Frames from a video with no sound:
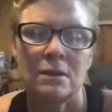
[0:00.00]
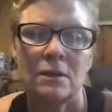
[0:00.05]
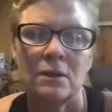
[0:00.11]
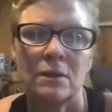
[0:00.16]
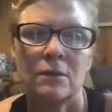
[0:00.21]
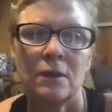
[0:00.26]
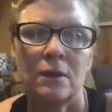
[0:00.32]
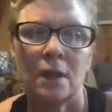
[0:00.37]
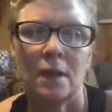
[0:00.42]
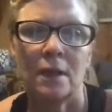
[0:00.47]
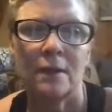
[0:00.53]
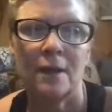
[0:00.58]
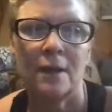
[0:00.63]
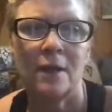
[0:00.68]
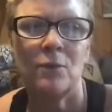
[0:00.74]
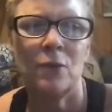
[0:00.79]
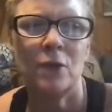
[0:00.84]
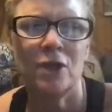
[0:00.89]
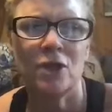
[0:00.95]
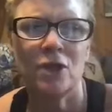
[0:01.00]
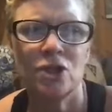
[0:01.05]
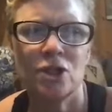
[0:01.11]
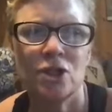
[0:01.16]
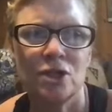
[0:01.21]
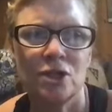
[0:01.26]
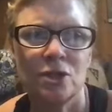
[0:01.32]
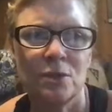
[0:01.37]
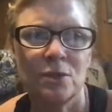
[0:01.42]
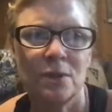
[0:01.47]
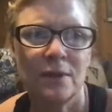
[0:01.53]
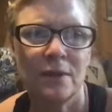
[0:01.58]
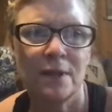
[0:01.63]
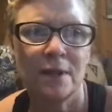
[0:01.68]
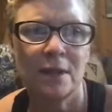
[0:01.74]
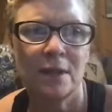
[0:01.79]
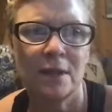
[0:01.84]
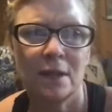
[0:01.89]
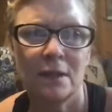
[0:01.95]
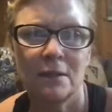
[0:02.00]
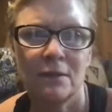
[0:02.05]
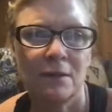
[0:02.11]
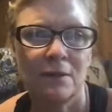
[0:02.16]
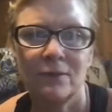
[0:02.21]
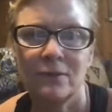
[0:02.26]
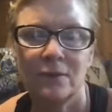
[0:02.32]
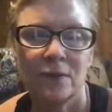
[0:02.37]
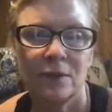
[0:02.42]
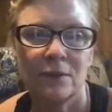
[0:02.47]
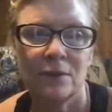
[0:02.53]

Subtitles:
Okay. And what does she do with it? I don't even know.